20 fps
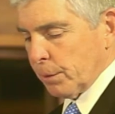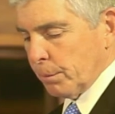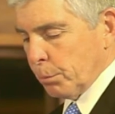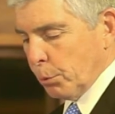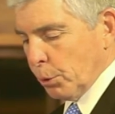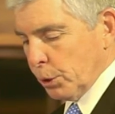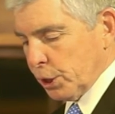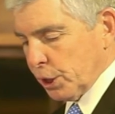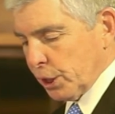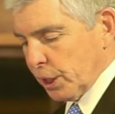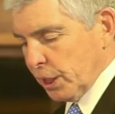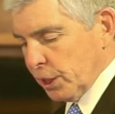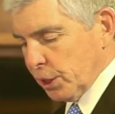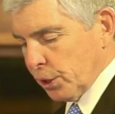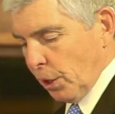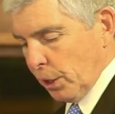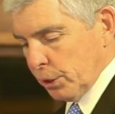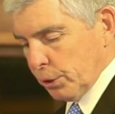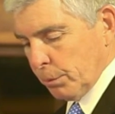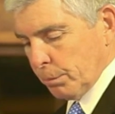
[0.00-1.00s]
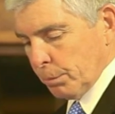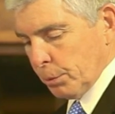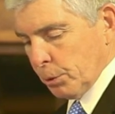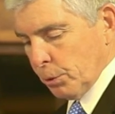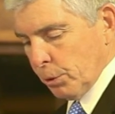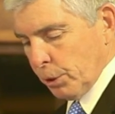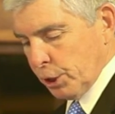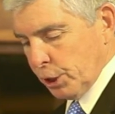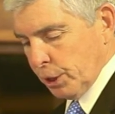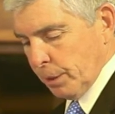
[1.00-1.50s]
Portuguese
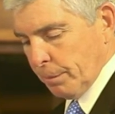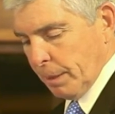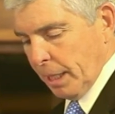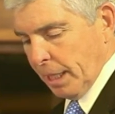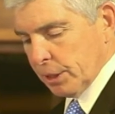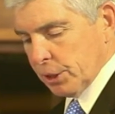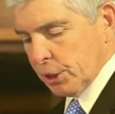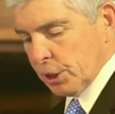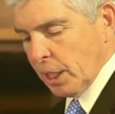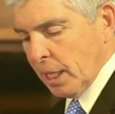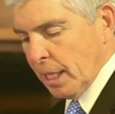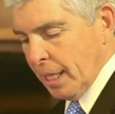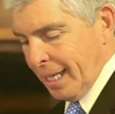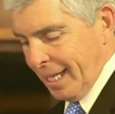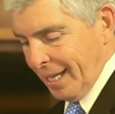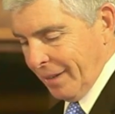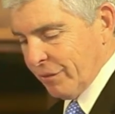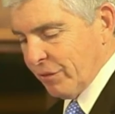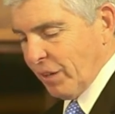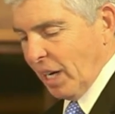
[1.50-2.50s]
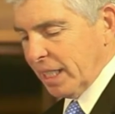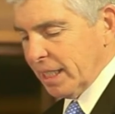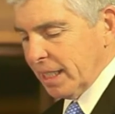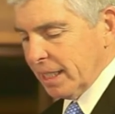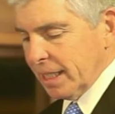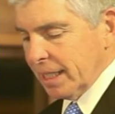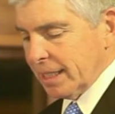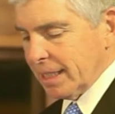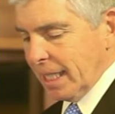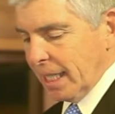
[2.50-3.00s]
entrepreneurship, has invited a
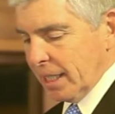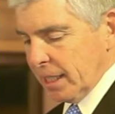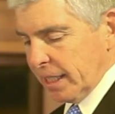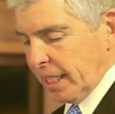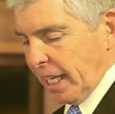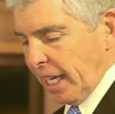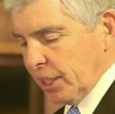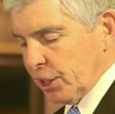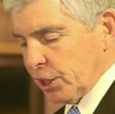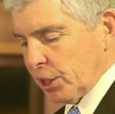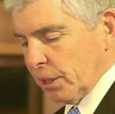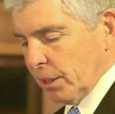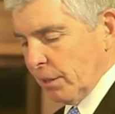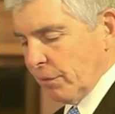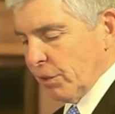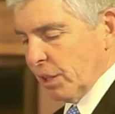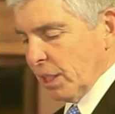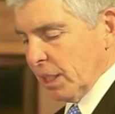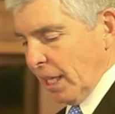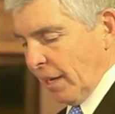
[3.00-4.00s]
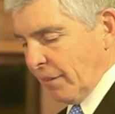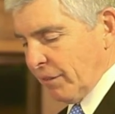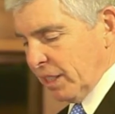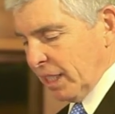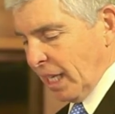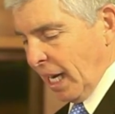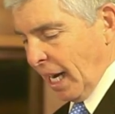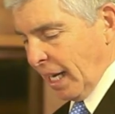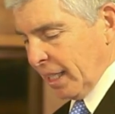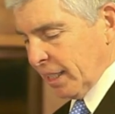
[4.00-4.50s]
delegation of 11
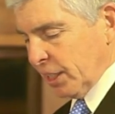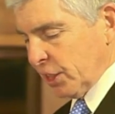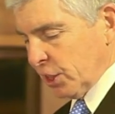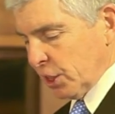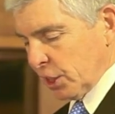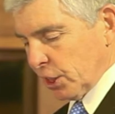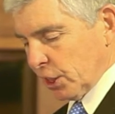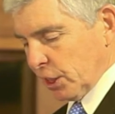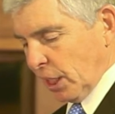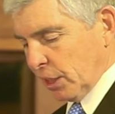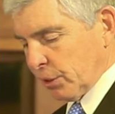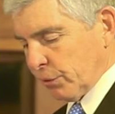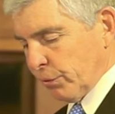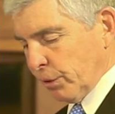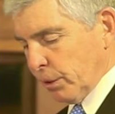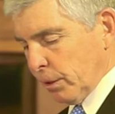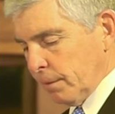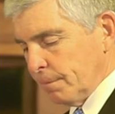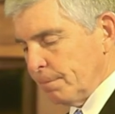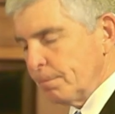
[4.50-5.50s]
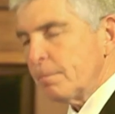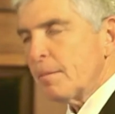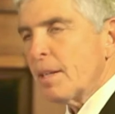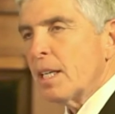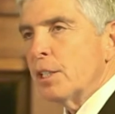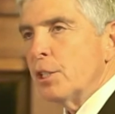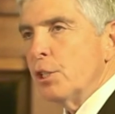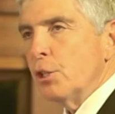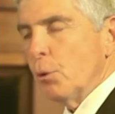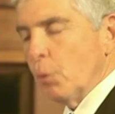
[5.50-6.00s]
highly successful
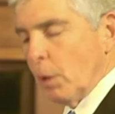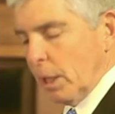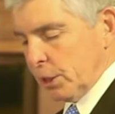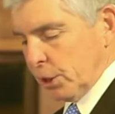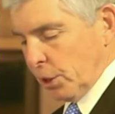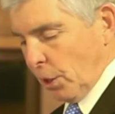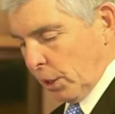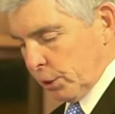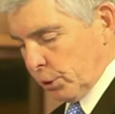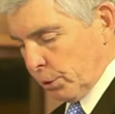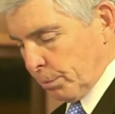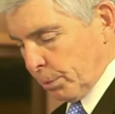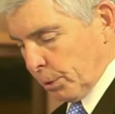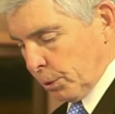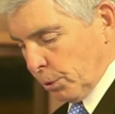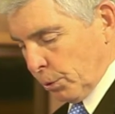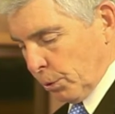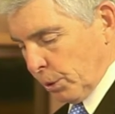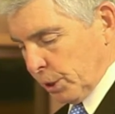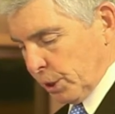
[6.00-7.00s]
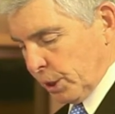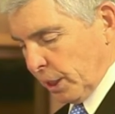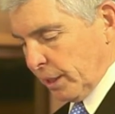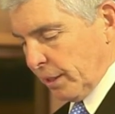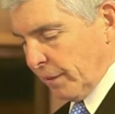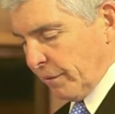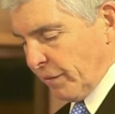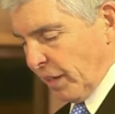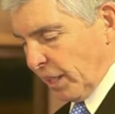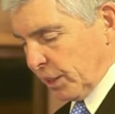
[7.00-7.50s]
U.S. entrepreneurs and
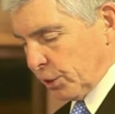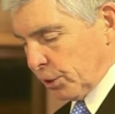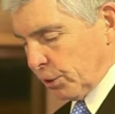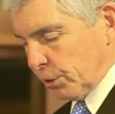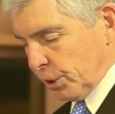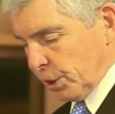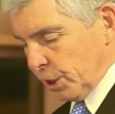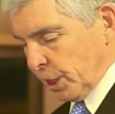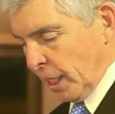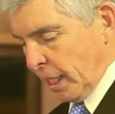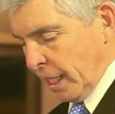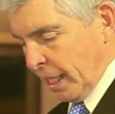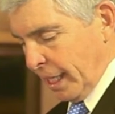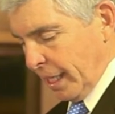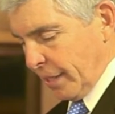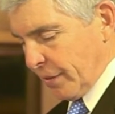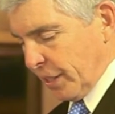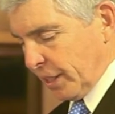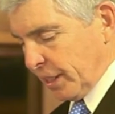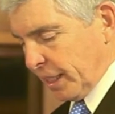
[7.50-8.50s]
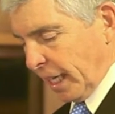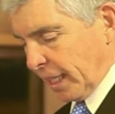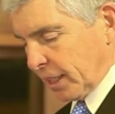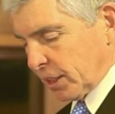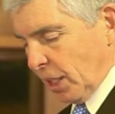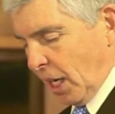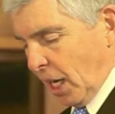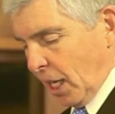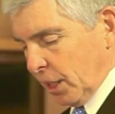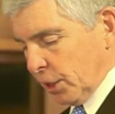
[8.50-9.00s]
investors in the
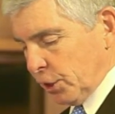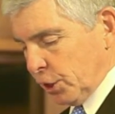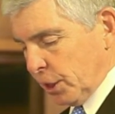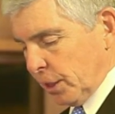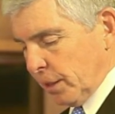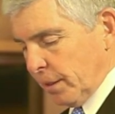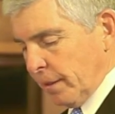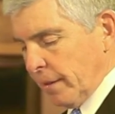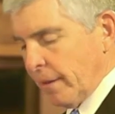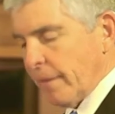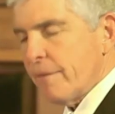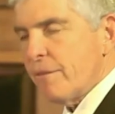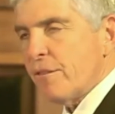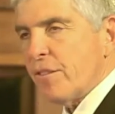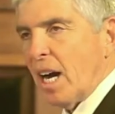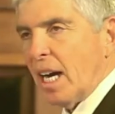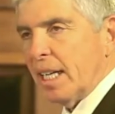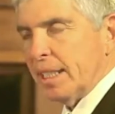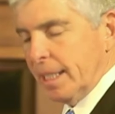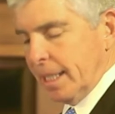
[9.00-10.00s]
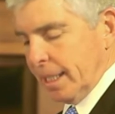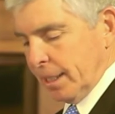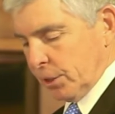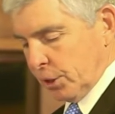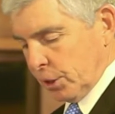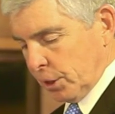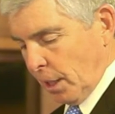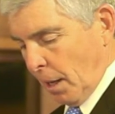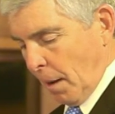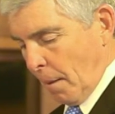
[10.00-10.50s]
technology,
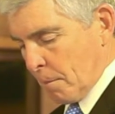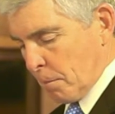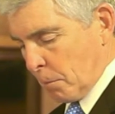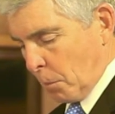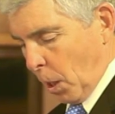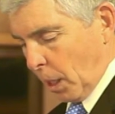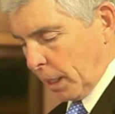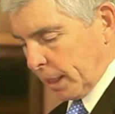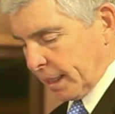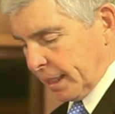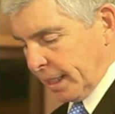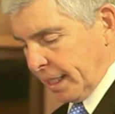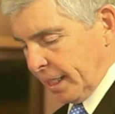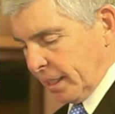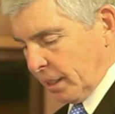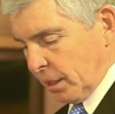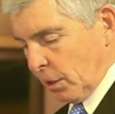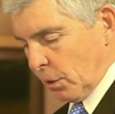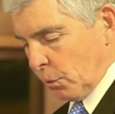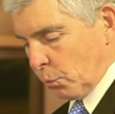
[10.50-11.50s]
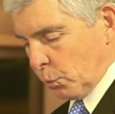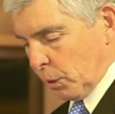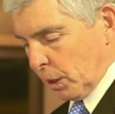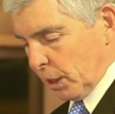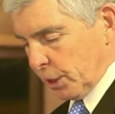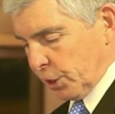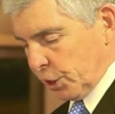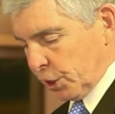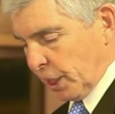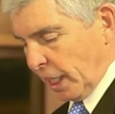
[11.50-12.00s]
finance, marketing, real
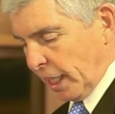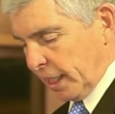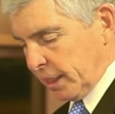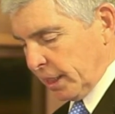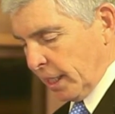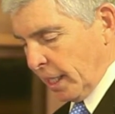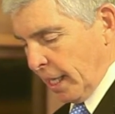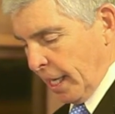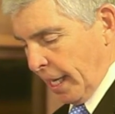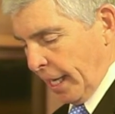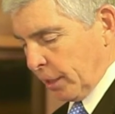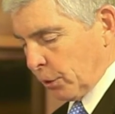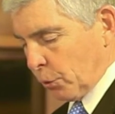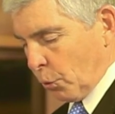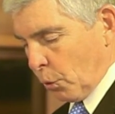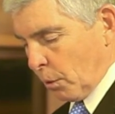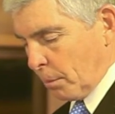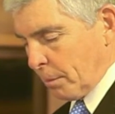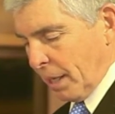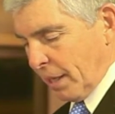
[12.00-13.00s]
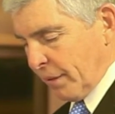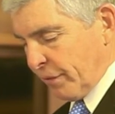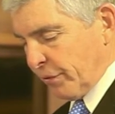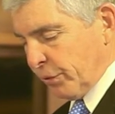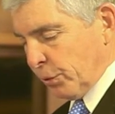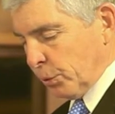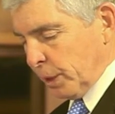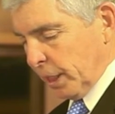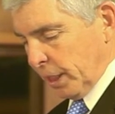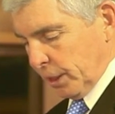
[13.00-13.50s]
estate, and gourmet
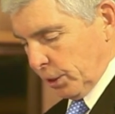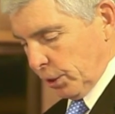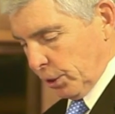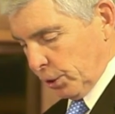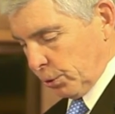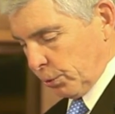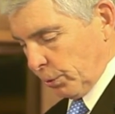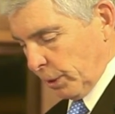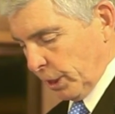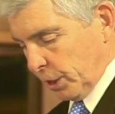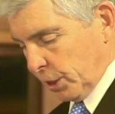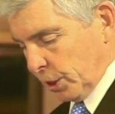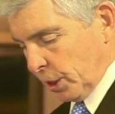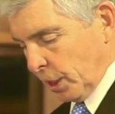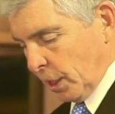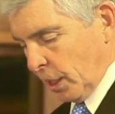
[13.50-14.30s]
food industries.